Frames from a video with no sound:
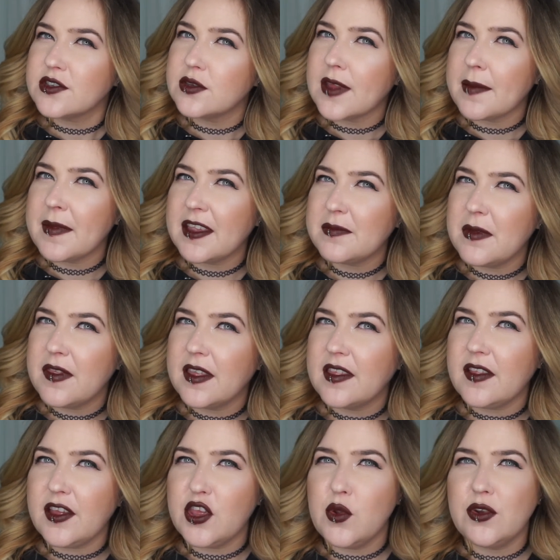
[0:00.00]
So that makes me think
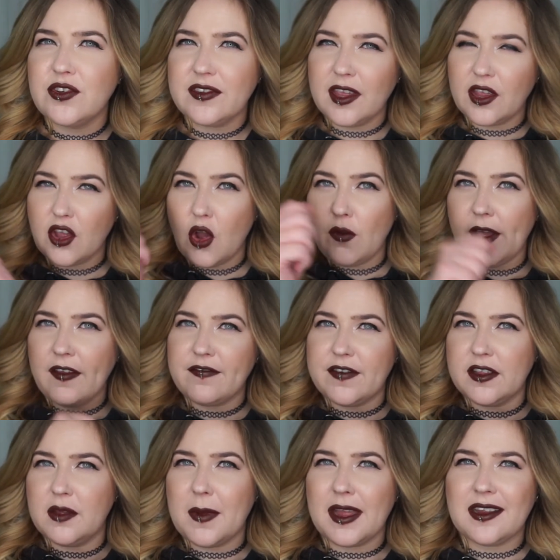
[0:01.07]
that like you can just like go like
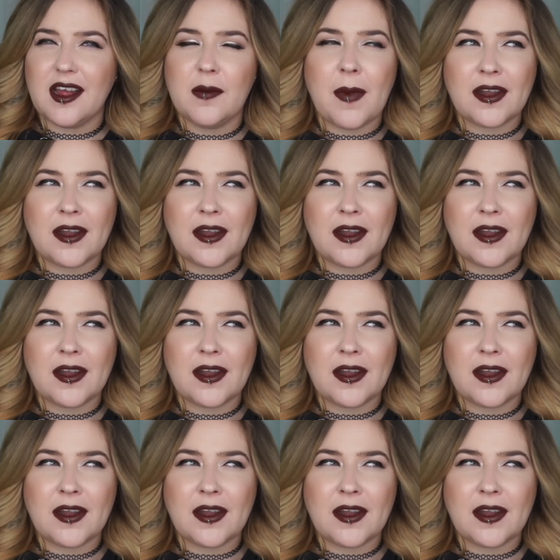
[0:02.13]
fill it back up.